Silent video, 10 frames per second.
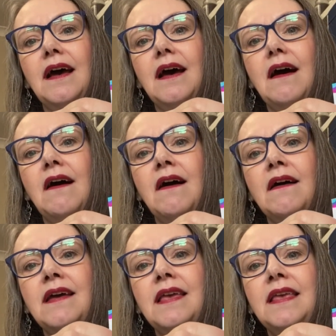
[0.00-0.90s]

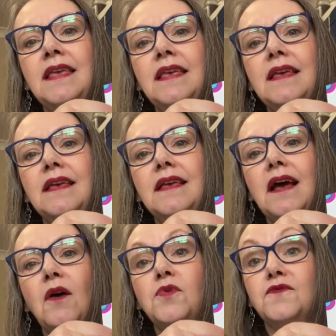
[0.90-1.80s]
I
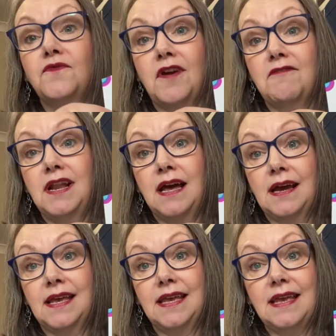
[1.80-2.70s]
was very
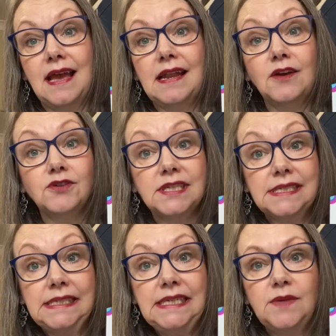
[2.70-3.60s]
lucky, and I got a
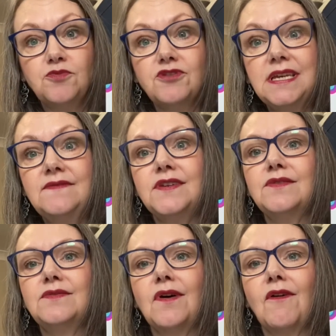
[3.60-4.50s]
sneak
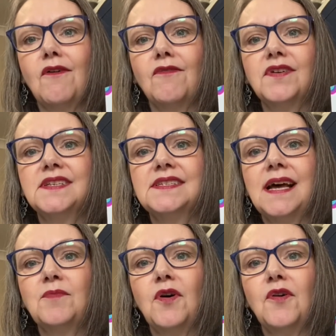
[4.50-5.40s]
preview of
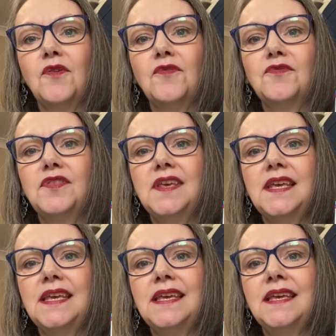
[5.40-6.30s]
some of
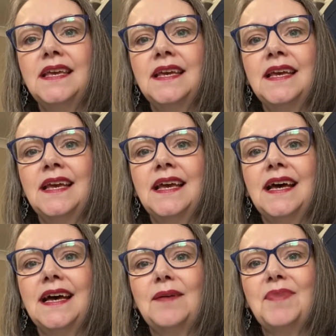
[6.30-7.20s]
the
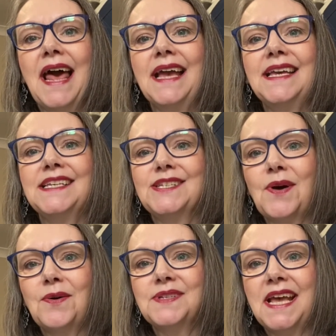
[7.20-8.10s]
blankets, so
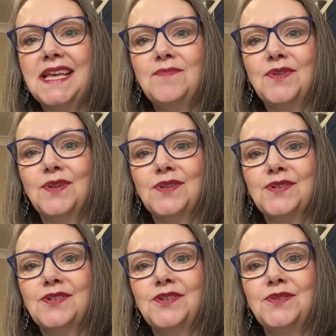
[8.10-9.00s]
I was able
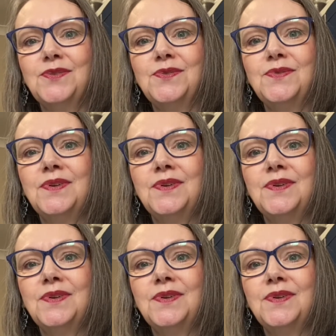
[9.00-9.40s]
to